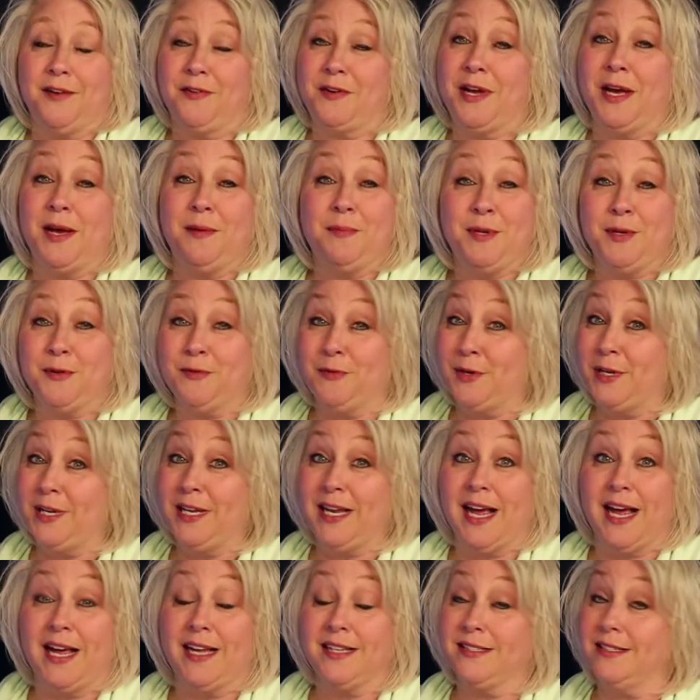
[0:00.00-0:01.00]
I've come to
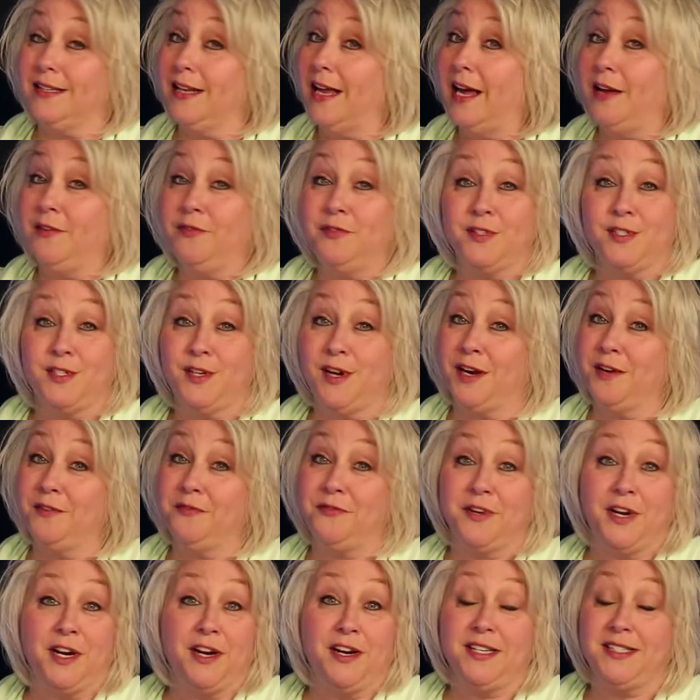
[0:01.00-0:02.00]
realize life is not
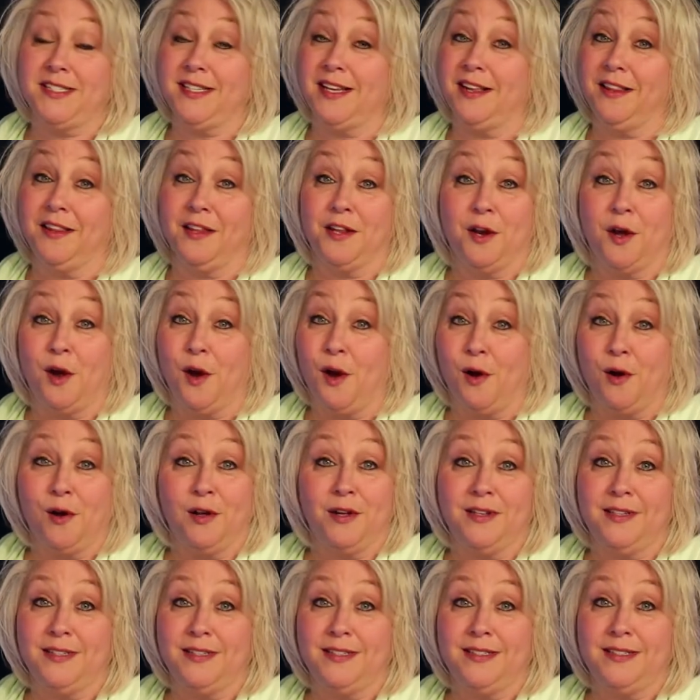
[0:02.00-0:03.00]
a fairy tale at all.
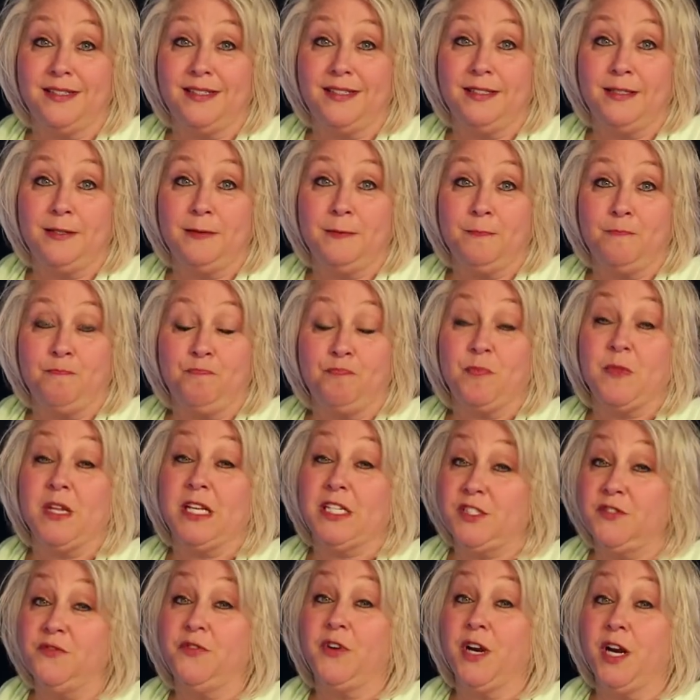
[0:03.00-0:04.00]

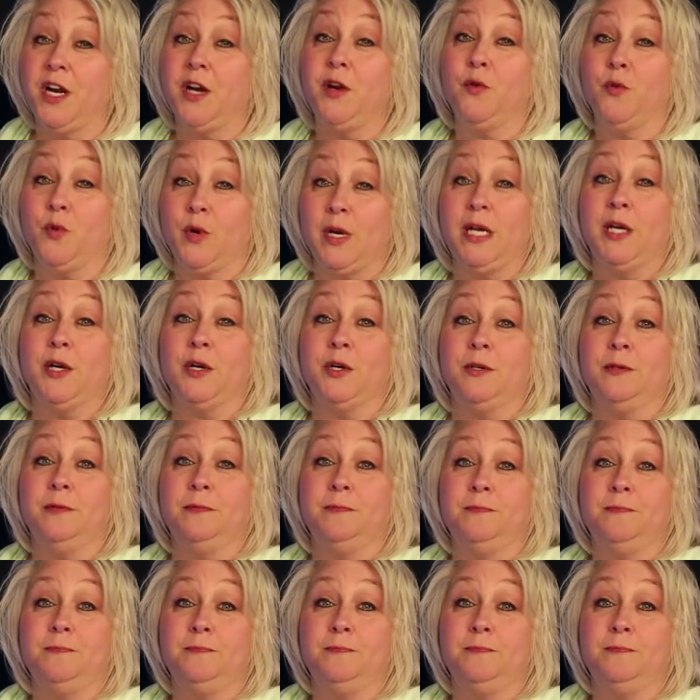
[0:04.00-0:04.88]
It's very real.